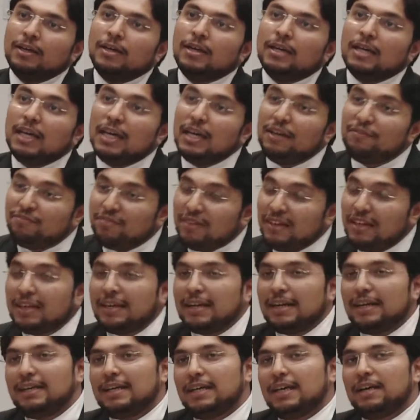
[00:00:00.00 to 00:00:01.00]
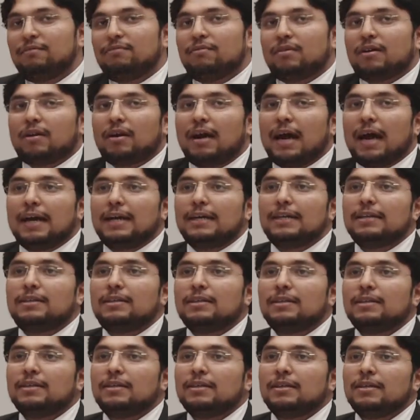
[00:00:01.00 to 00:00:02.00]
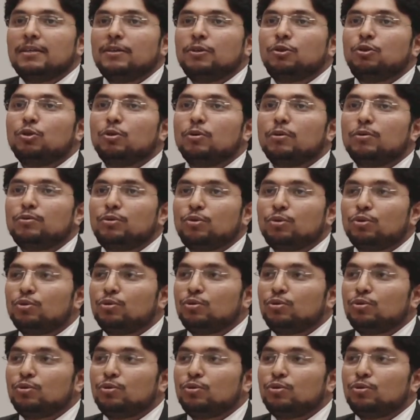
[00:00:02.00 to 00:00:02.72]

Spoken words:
if He can give a right to